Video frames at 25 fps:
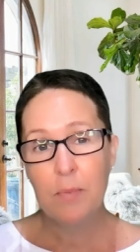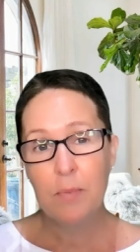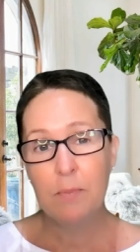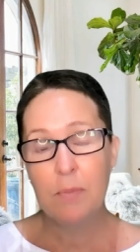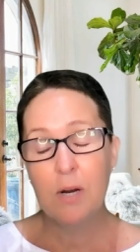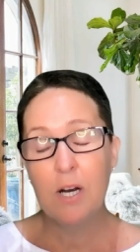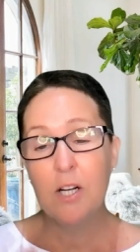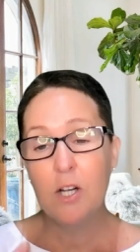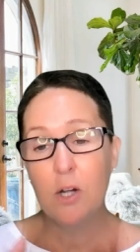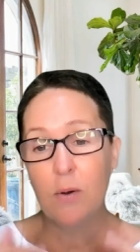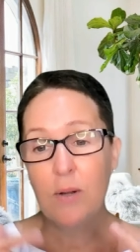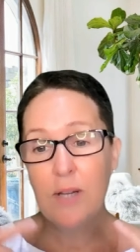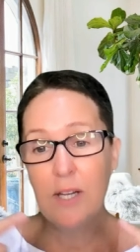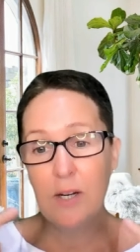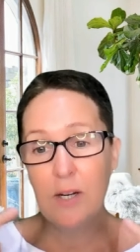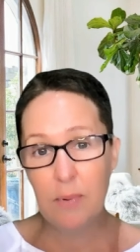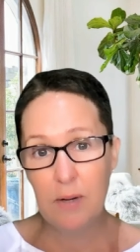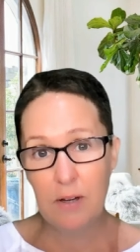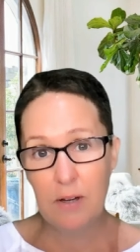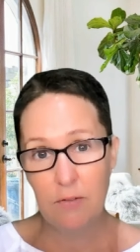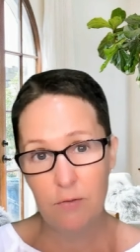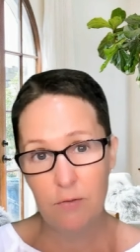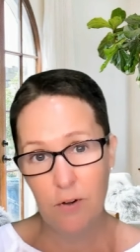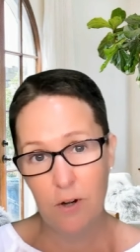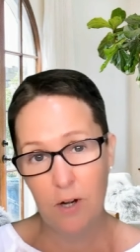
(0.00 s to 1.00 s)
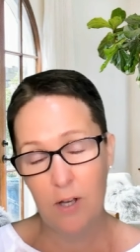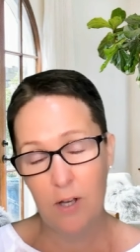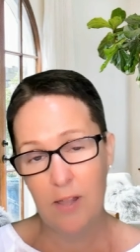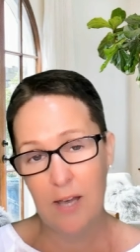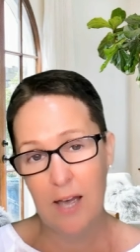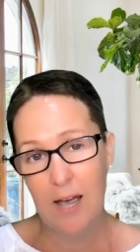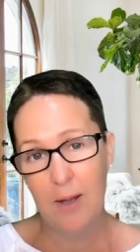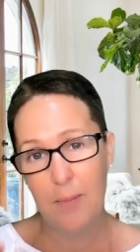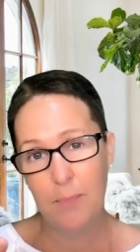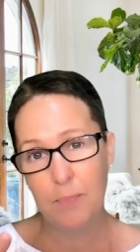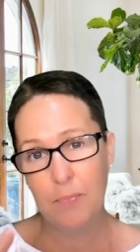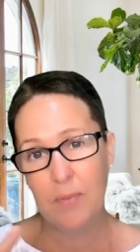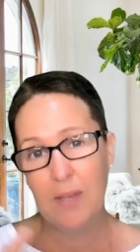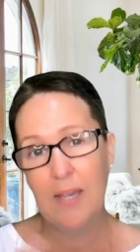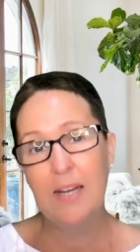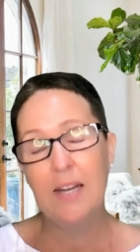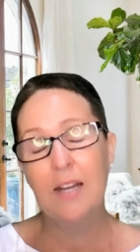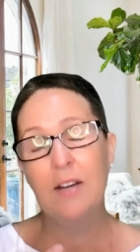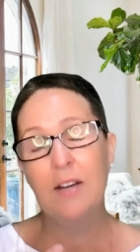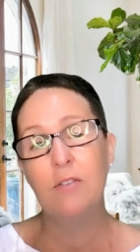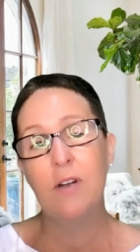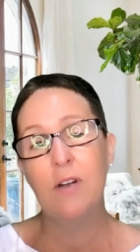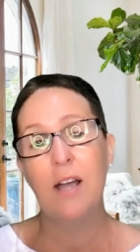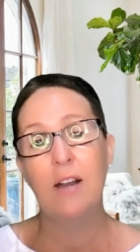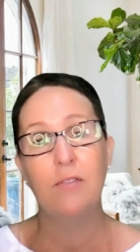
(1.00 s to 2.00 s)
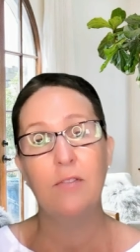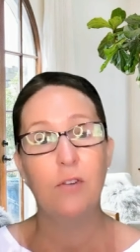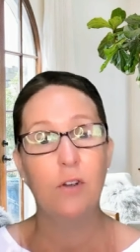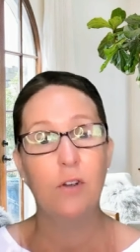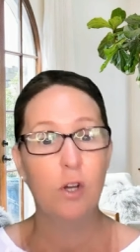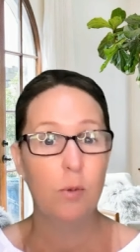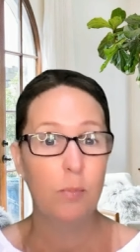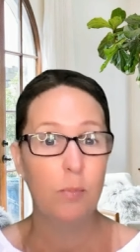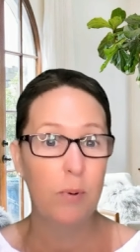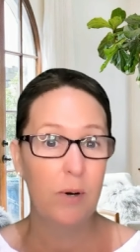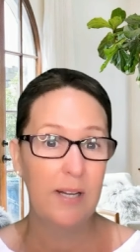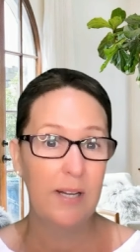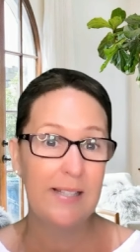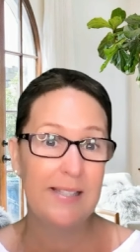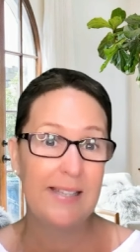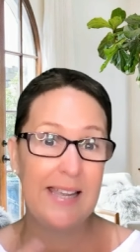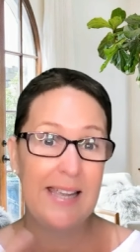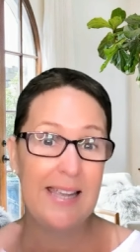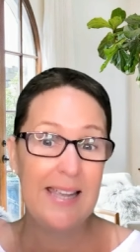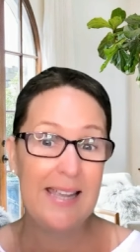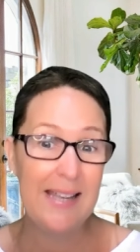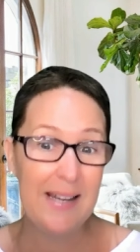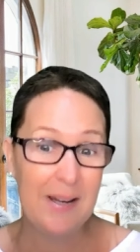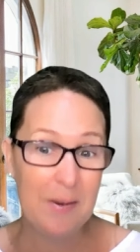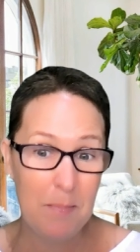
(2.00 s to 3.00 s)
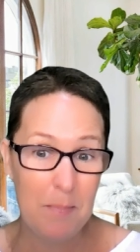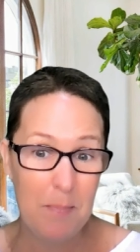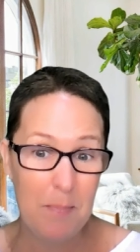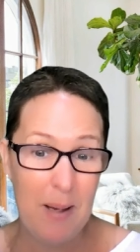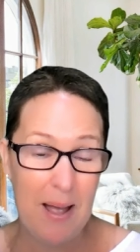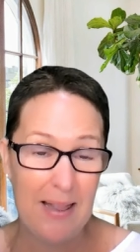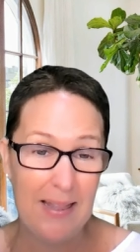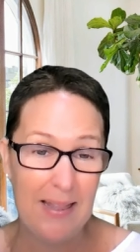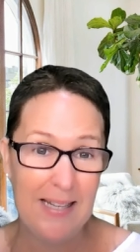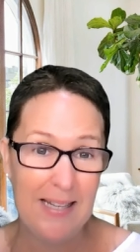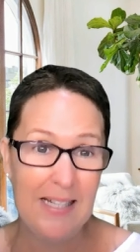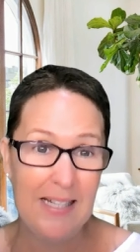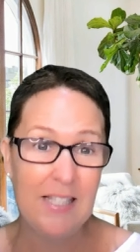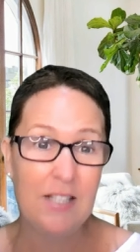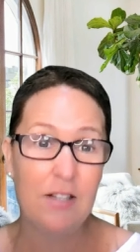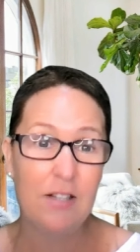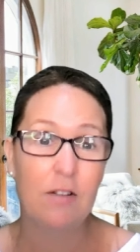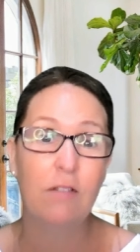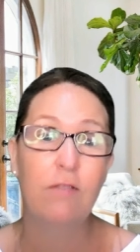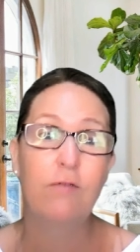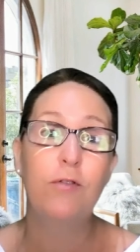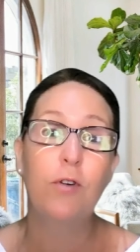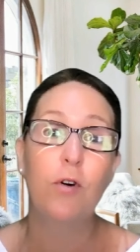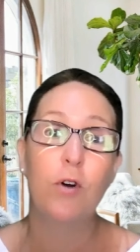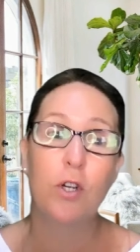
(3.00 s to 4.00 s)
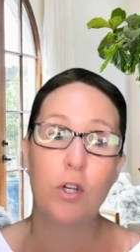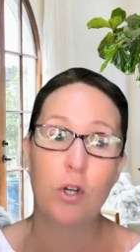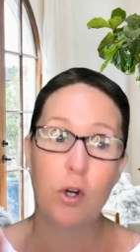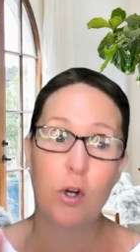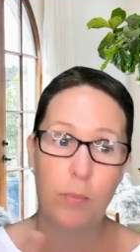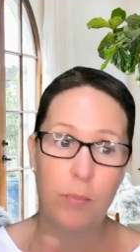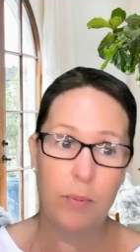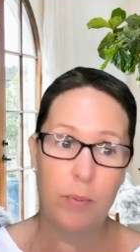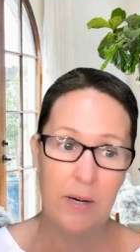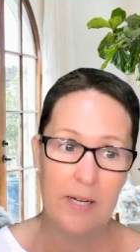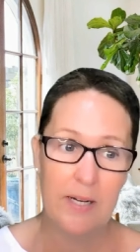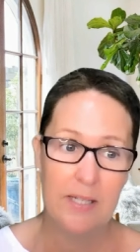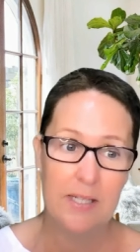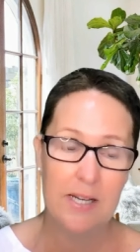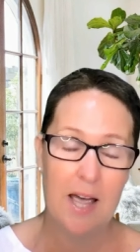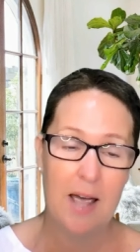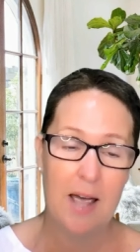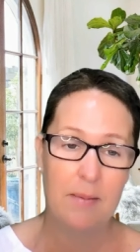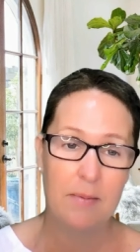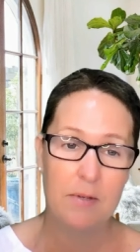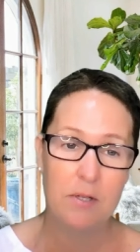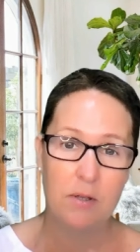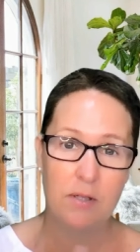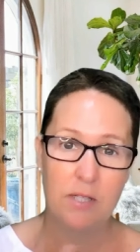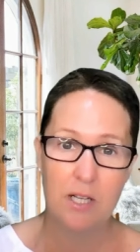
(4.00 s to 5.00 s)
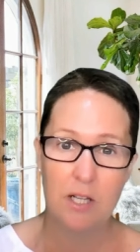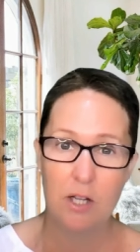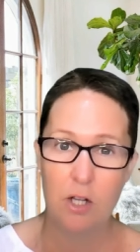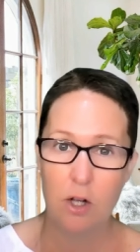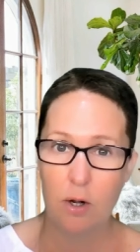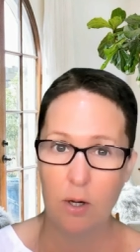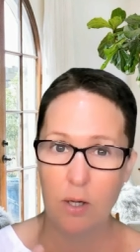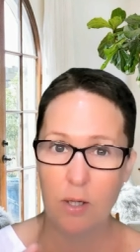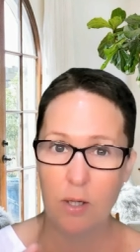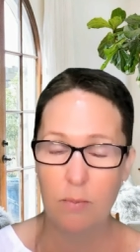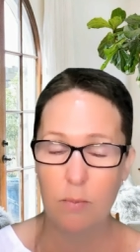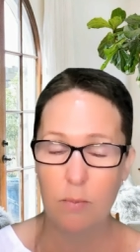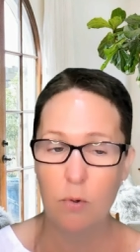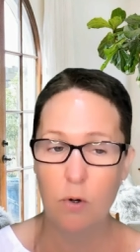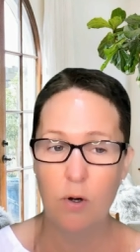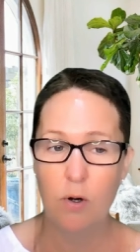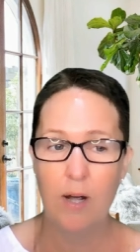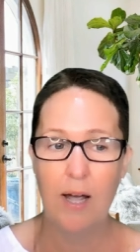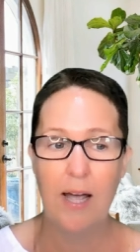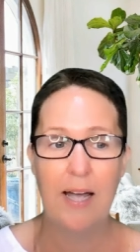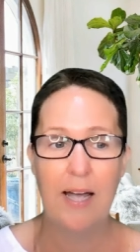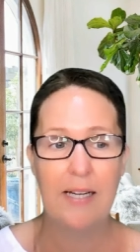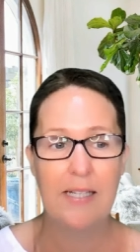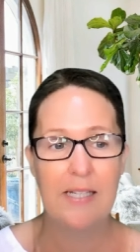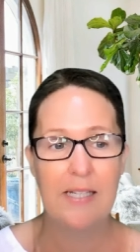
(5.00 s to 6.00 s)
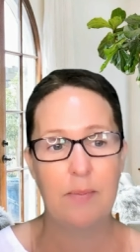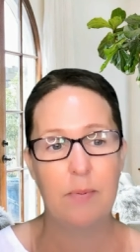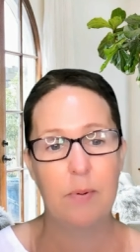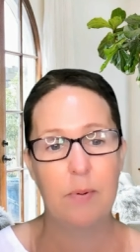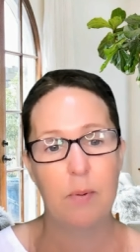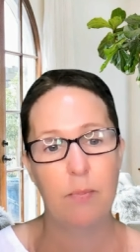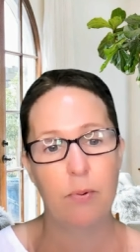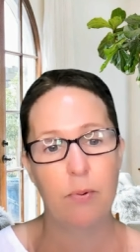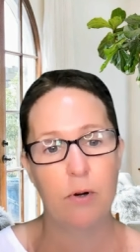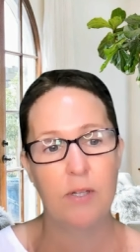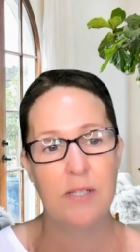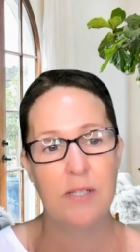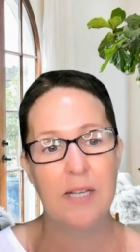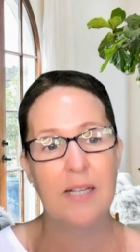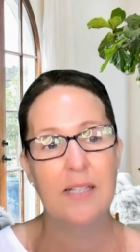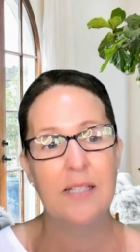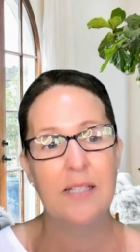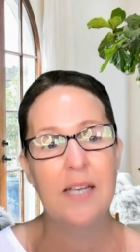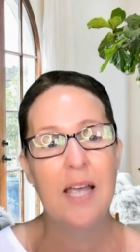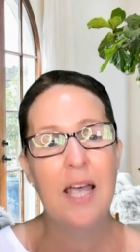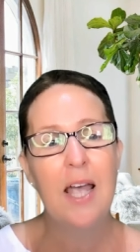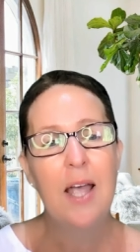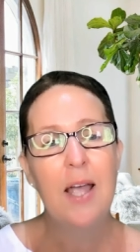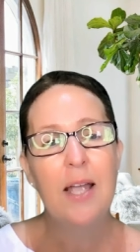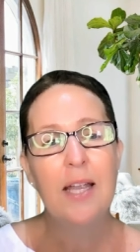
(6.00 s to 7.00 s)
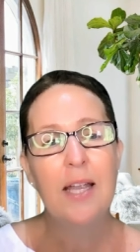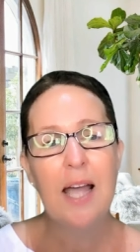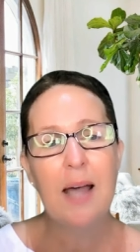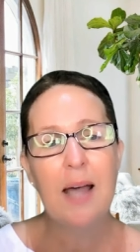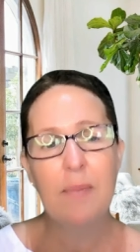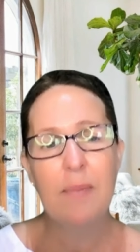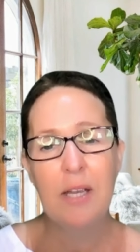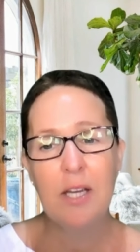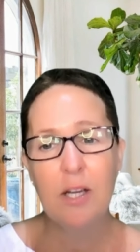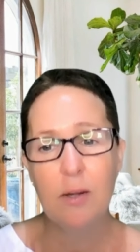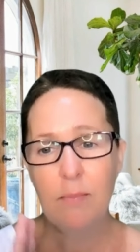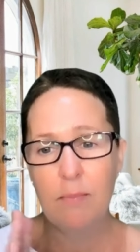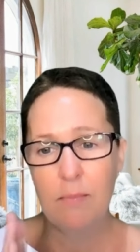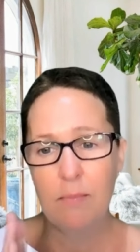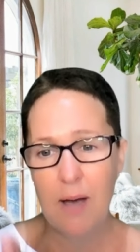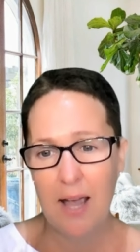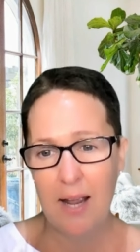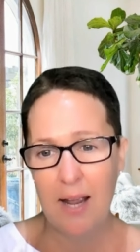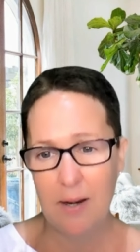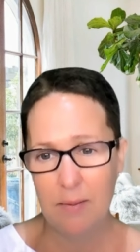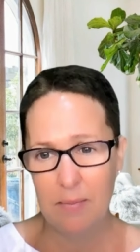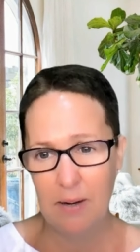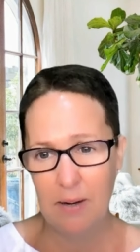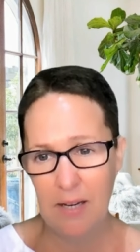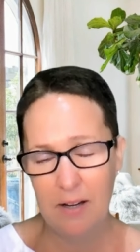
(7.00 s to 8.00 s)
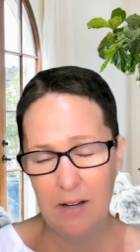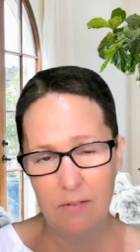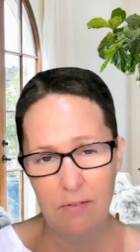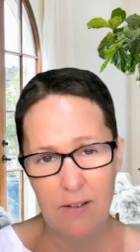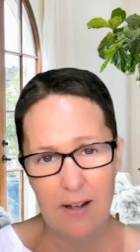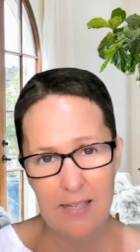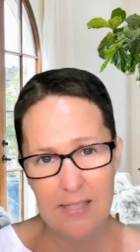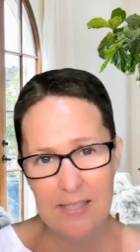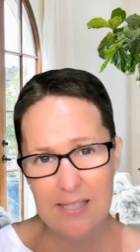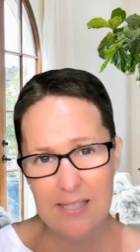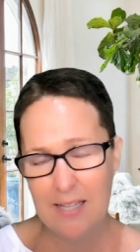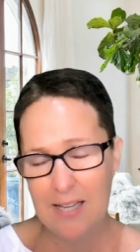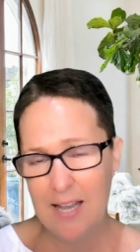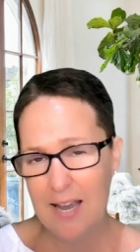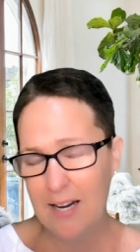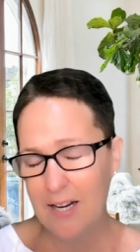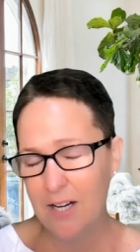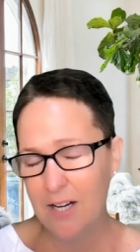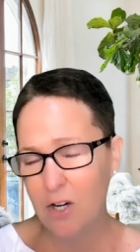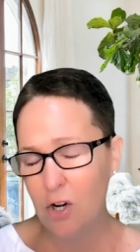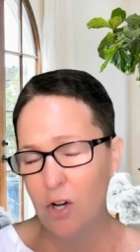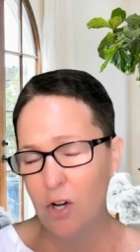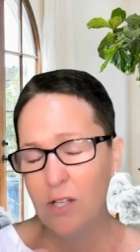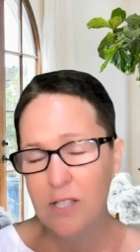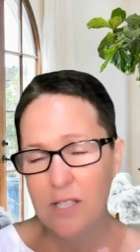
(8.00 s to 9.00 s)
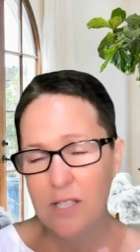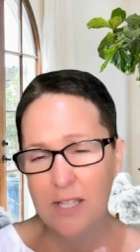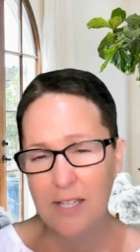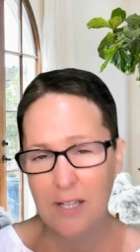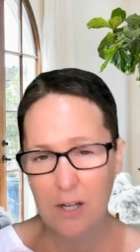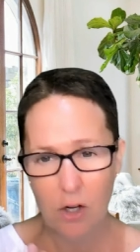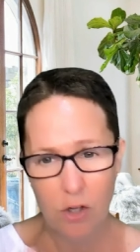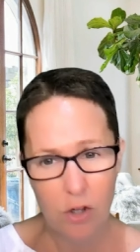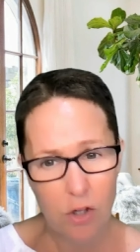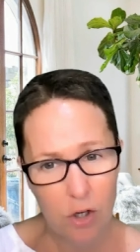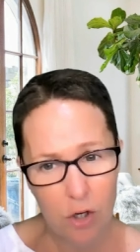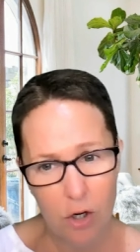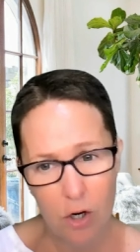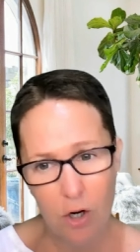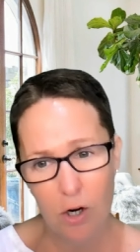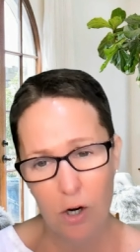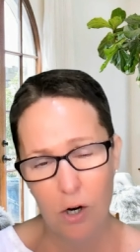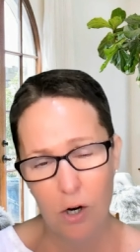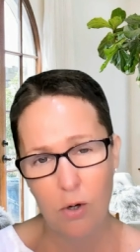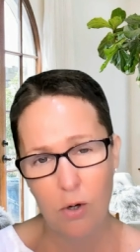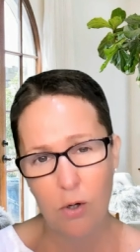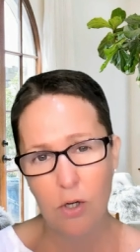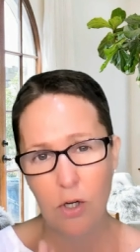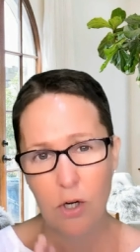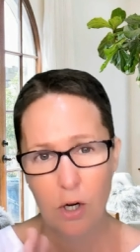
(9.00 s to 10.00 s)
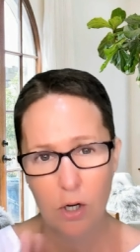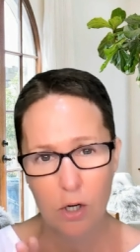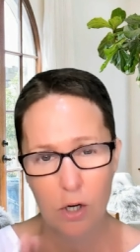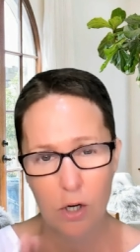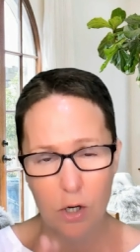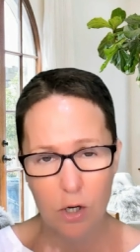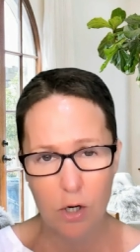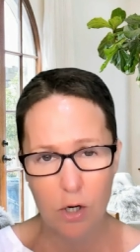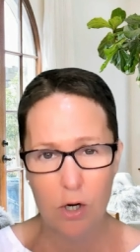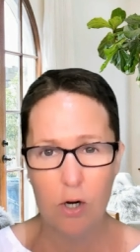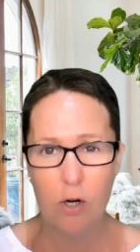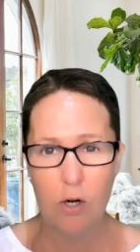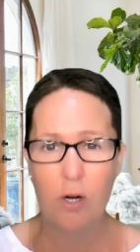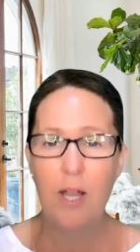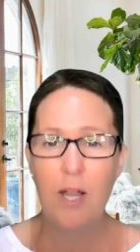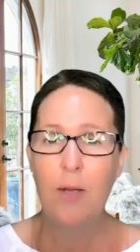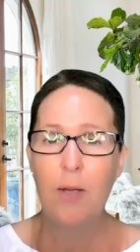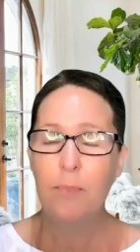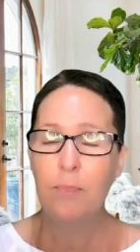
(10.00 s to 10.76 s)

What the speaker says: But I'd go a little bit further, eating right for your body's imbalance for your body type. So it's a lot more a deeper process. Calming your mind. Many of us are like constantly on the go,